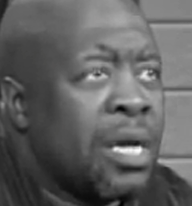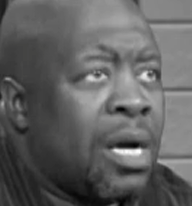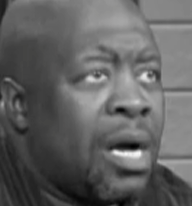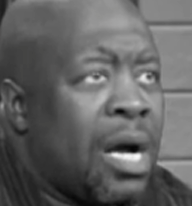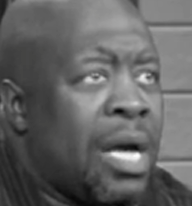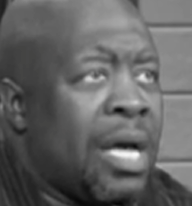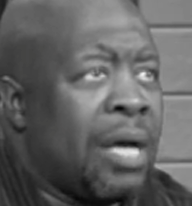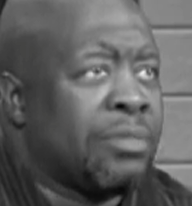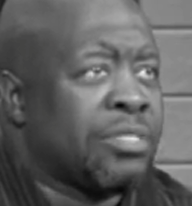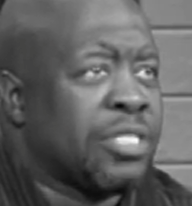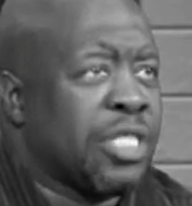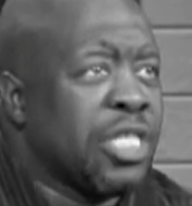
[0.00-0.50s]

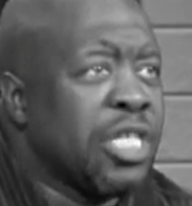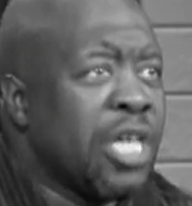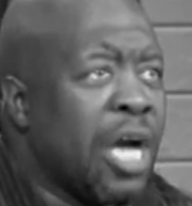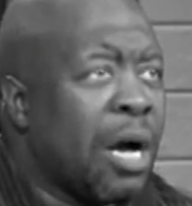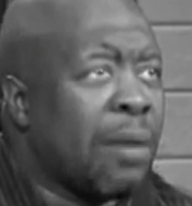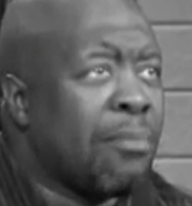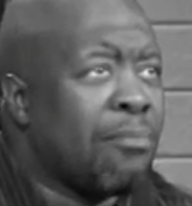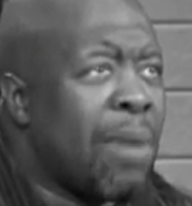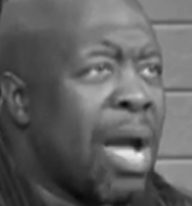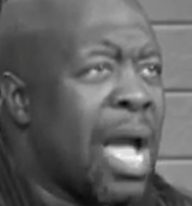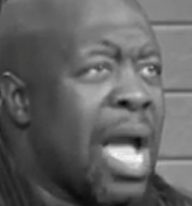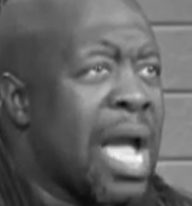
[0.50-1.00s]
That was a
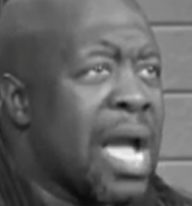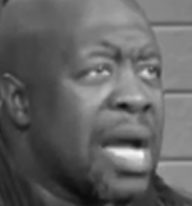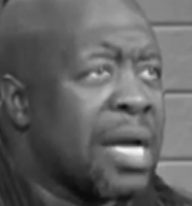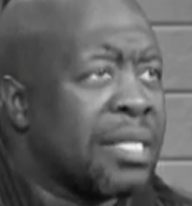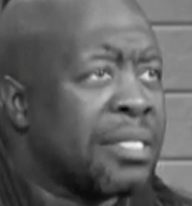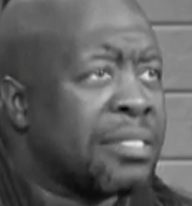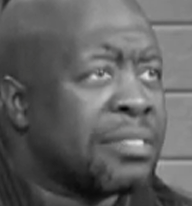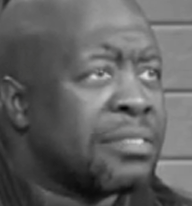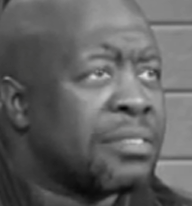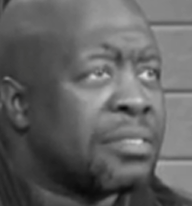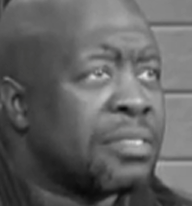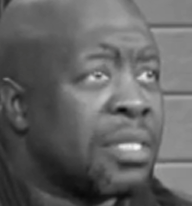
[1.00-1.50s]
young
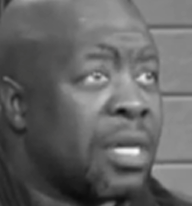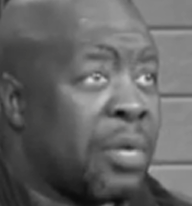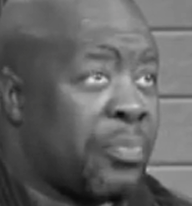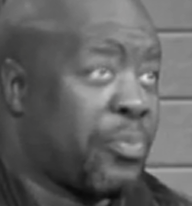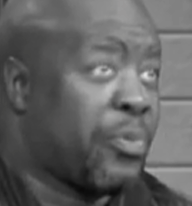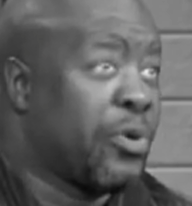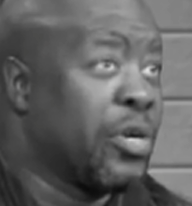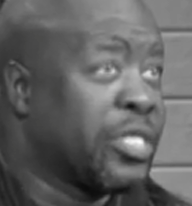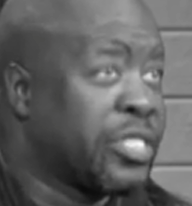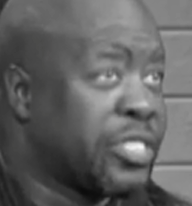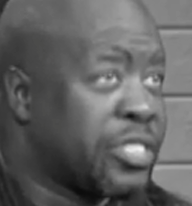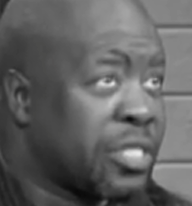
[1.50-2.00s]
man, a
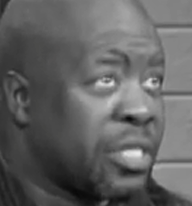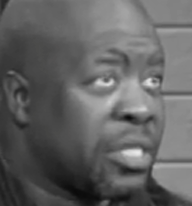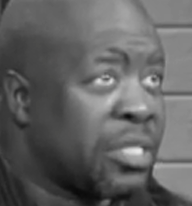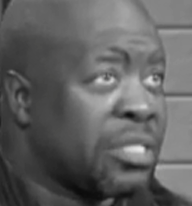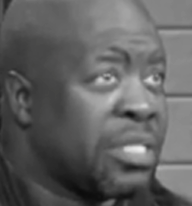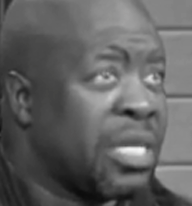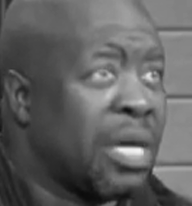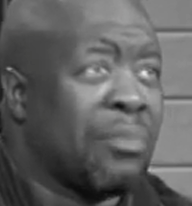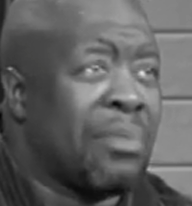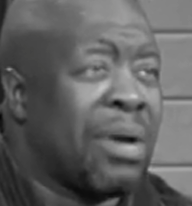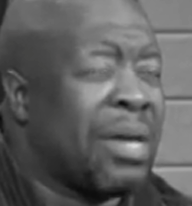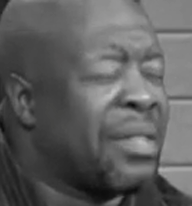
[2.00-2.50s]
preacher, a
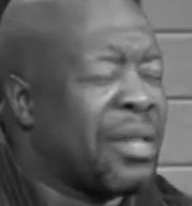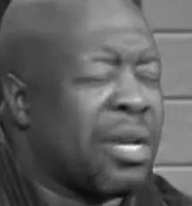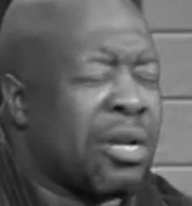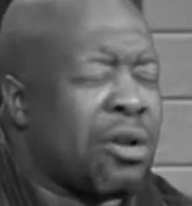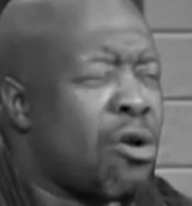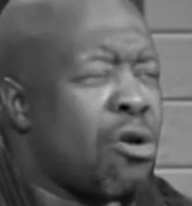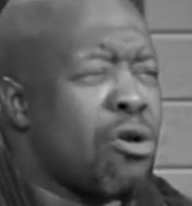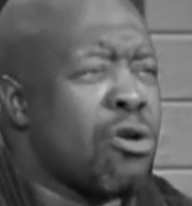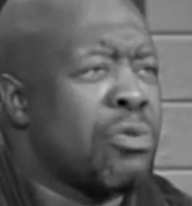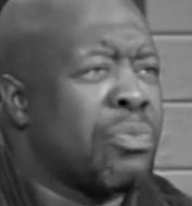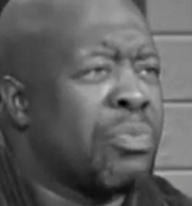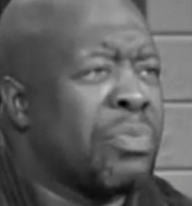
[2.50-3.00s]
young man that
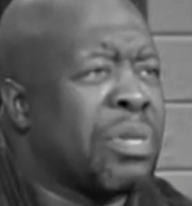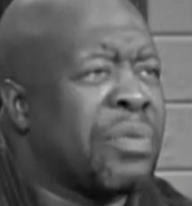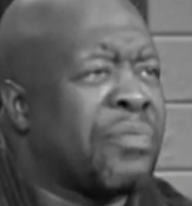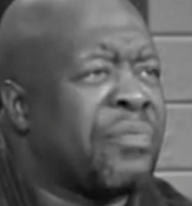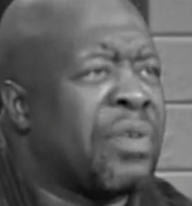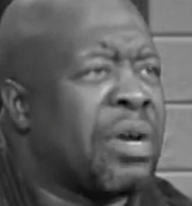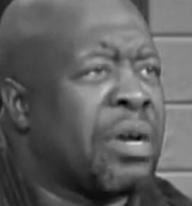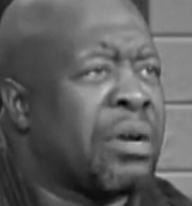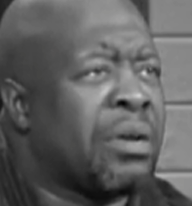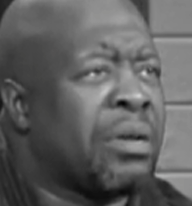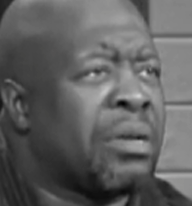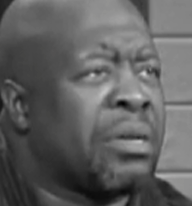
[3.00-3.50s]
hurt me,
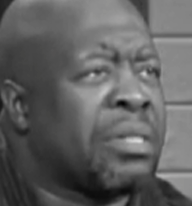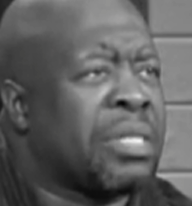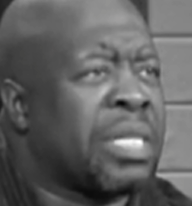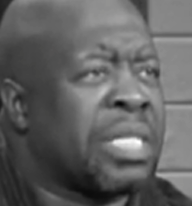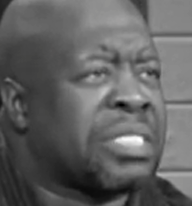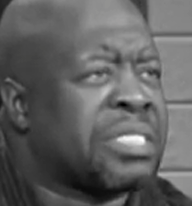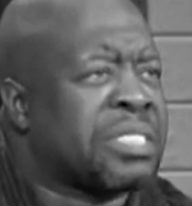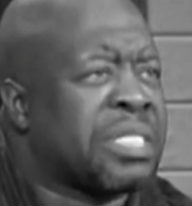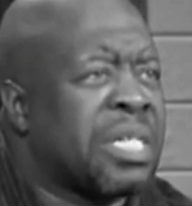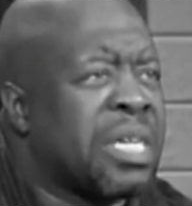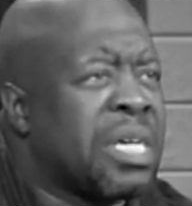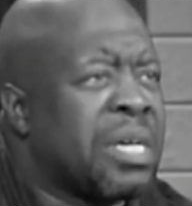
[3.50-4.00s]
very
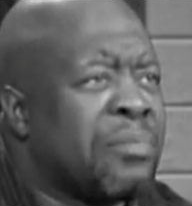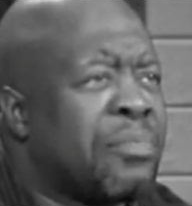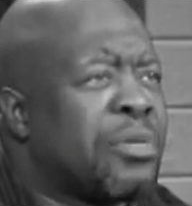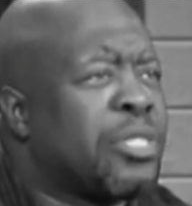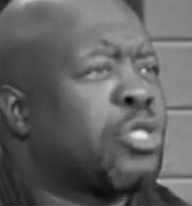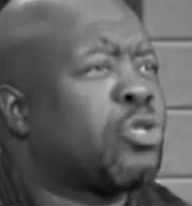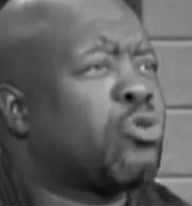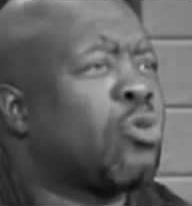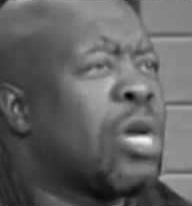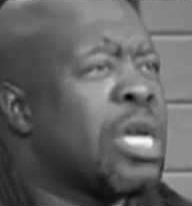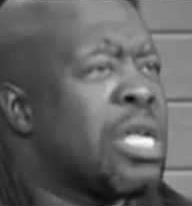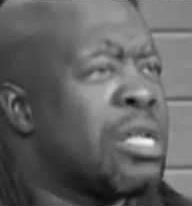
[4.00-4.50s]
just
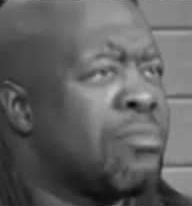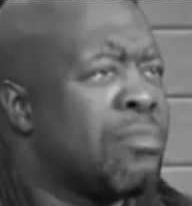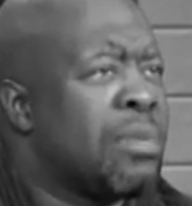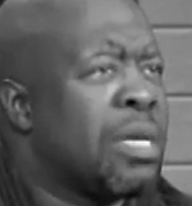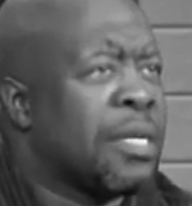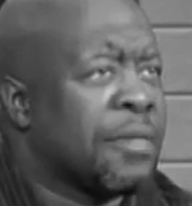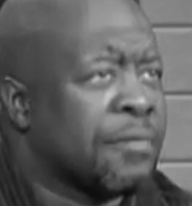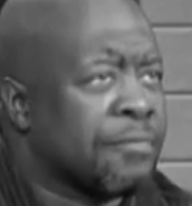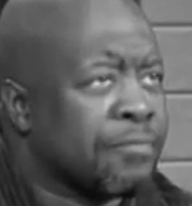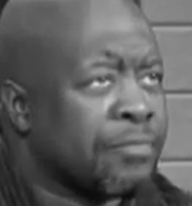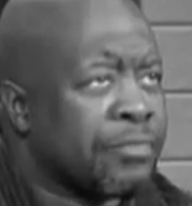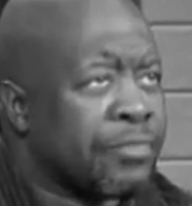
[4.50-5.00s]
betrayed me.